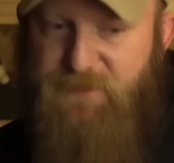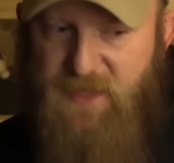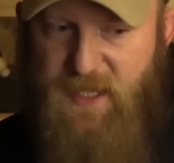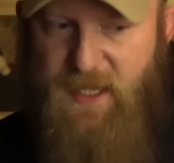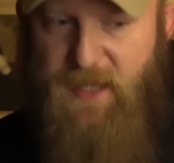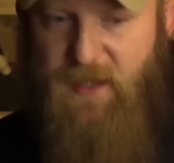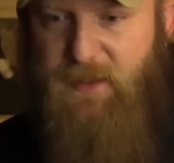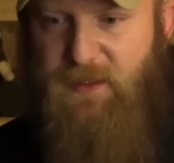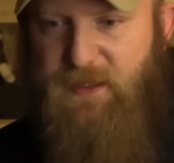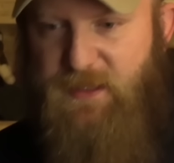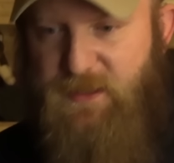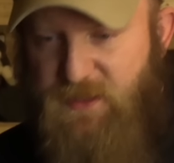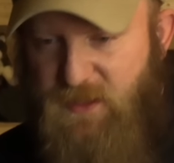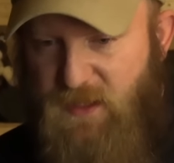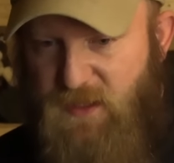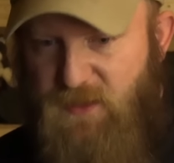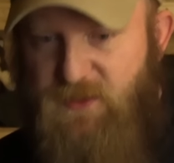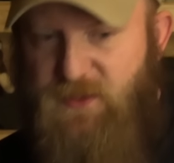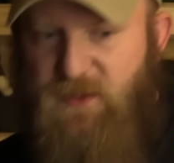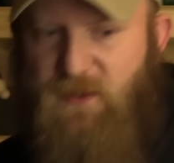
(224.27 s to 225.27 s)
yeah, it's a
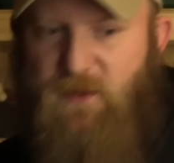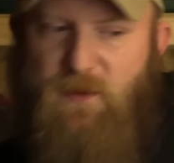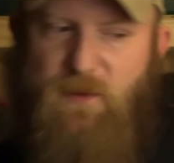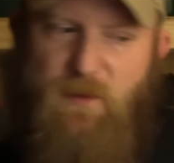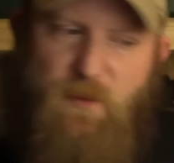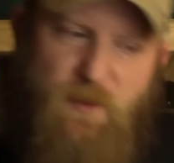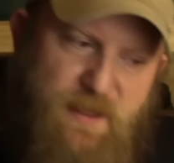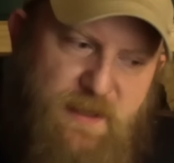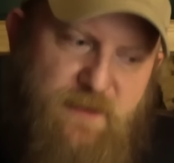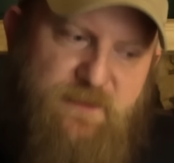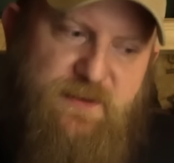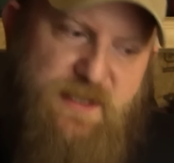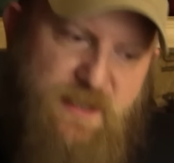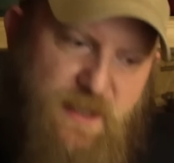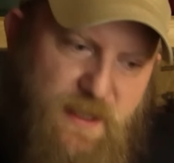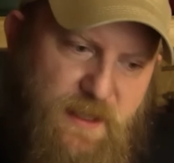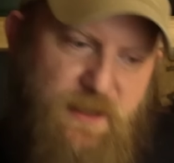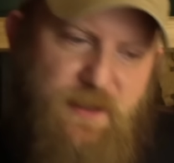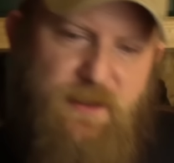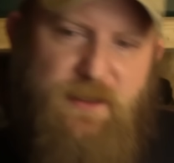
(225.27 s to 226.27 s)
concern. We have
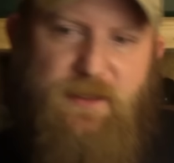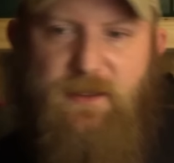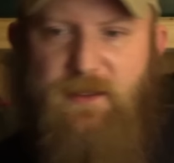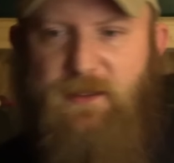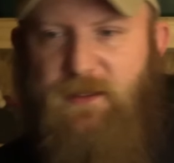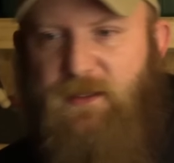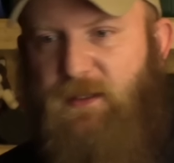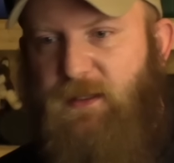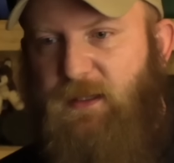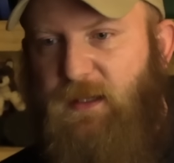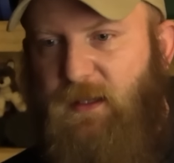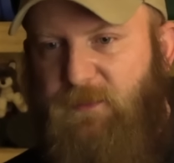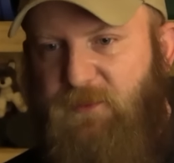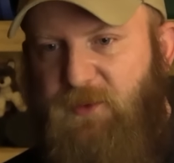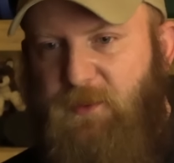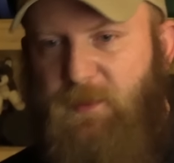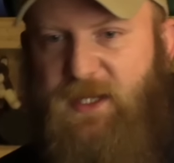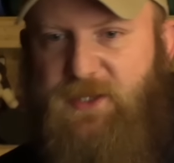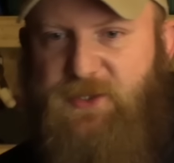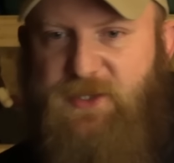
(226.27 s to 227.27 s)
seen
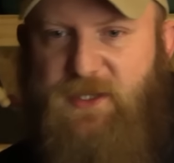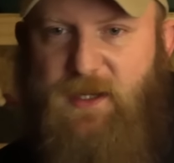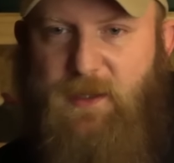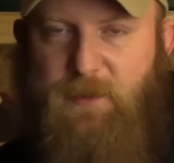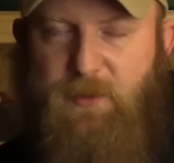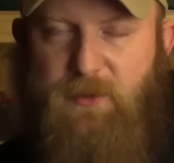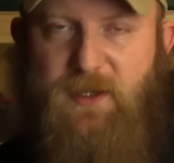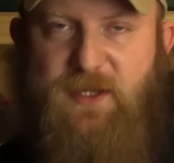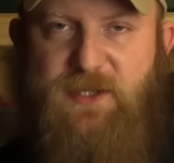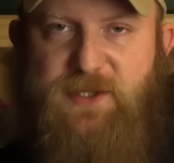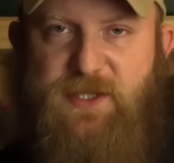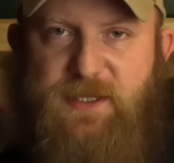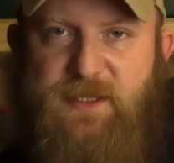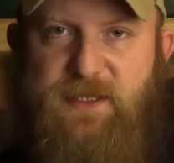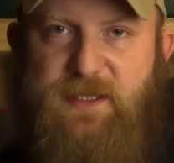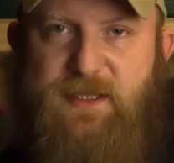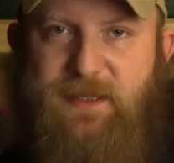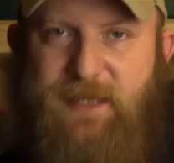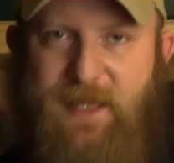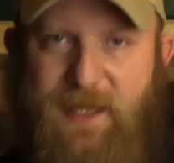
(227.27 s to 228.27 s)
information
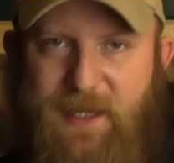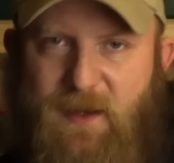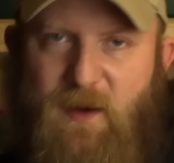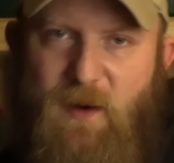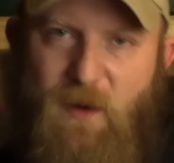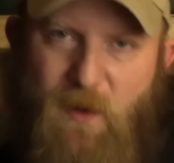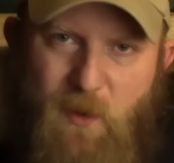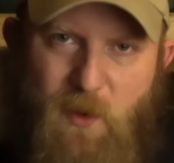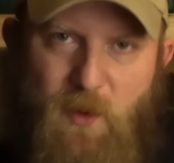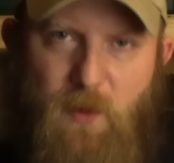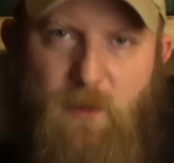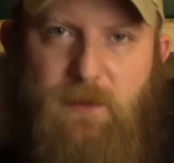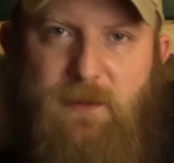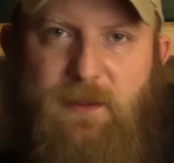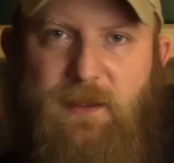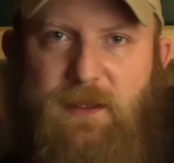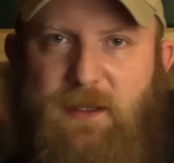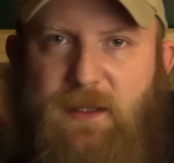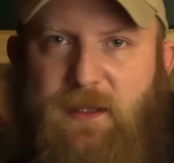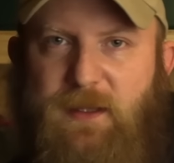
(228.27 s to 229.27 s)
operations take
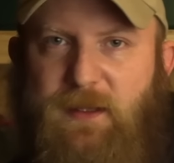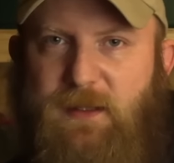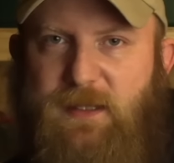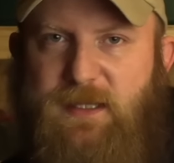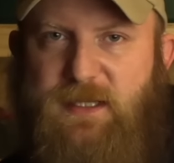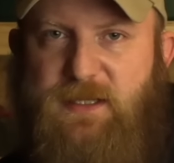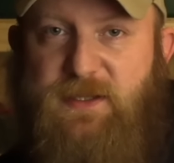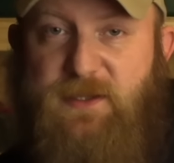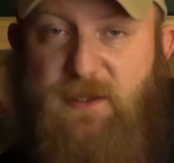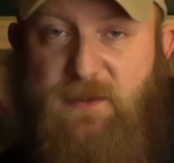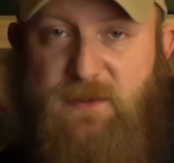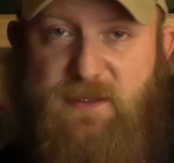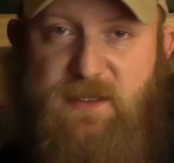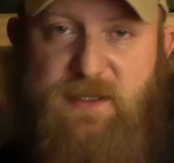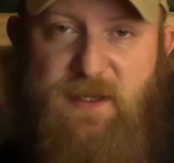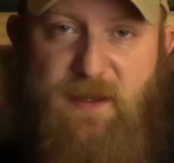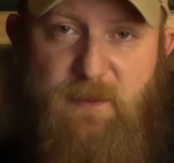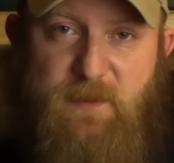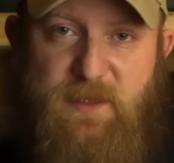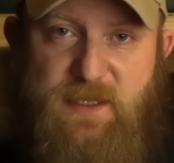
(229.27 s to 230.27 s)
hold in certain
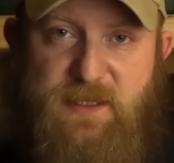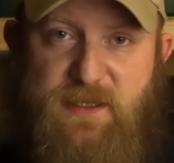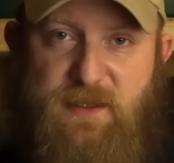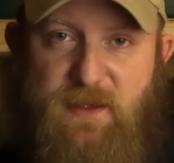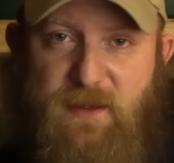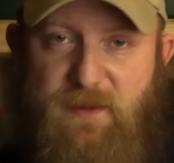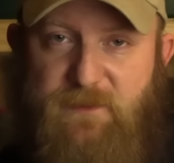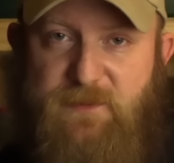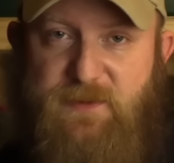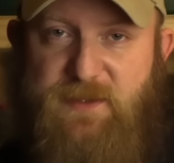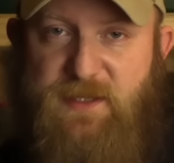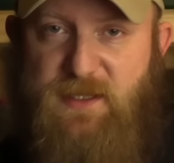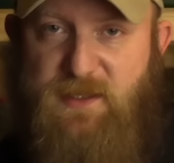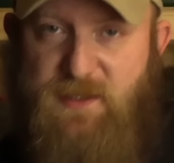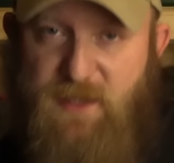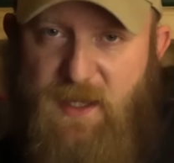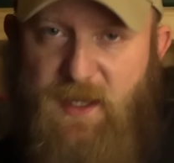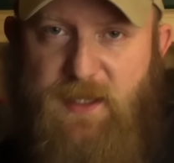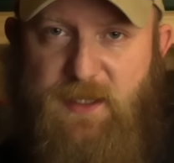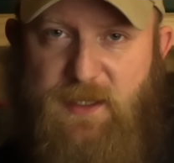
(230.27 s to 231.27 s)
segments of
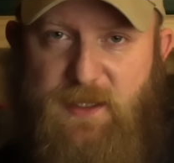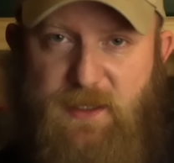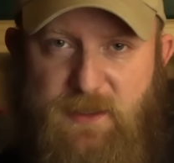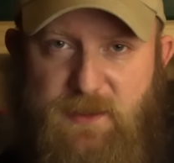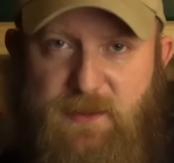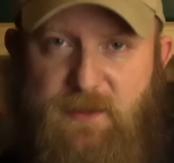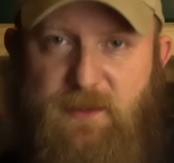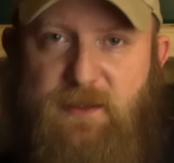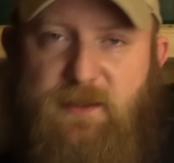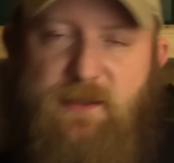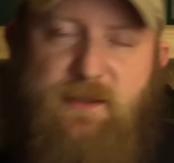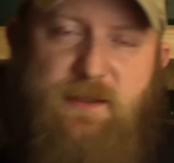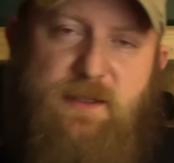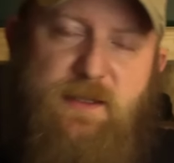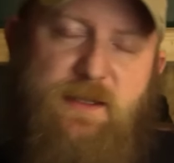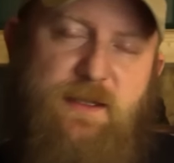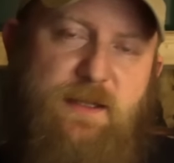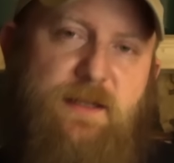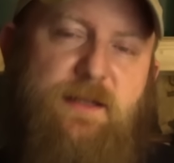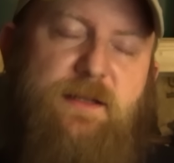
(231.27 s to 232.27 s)
society.
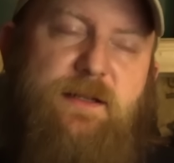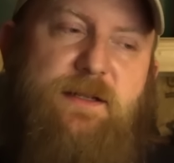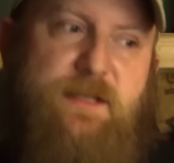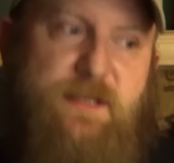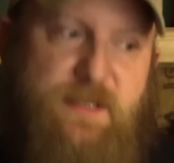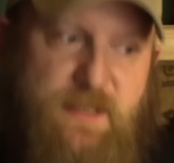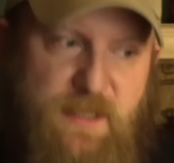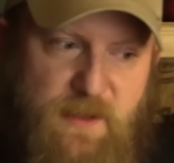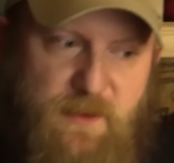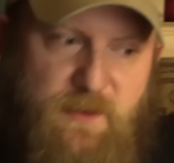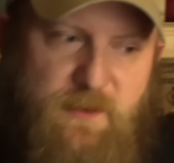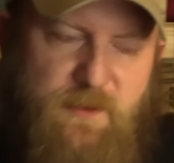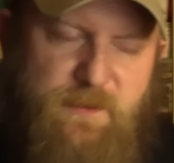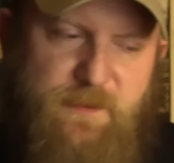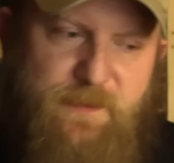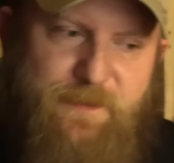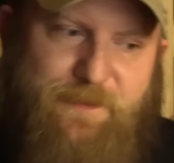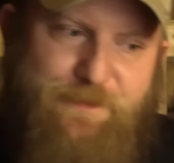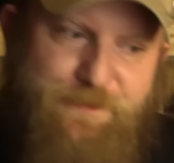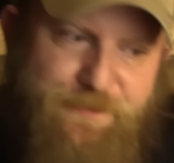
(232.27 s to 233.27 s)
So